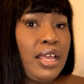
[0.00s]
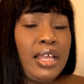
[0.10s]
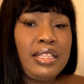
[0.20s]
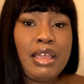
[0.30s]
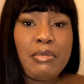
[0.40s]

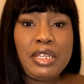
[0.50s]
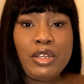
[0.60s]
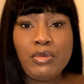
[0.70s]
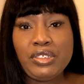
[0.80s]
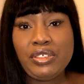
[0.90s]
Let me know
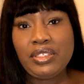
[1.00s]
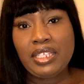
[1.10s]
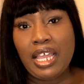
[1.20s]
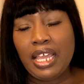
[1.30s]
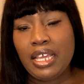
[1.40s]
what you
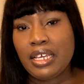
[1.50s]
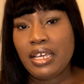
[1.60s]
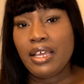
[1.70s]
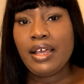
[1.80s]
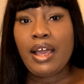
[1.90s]
think.
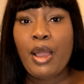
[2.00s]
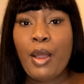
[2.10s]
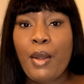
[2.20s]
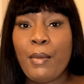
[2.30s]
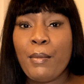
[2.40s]

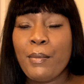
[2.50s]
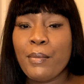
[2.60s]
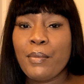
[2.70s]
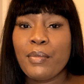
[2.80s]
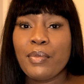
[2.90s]

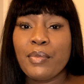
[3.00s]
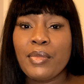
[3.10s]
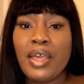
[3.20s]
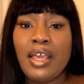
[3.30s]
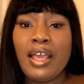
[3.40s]

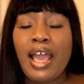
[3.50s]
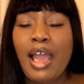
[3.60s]
I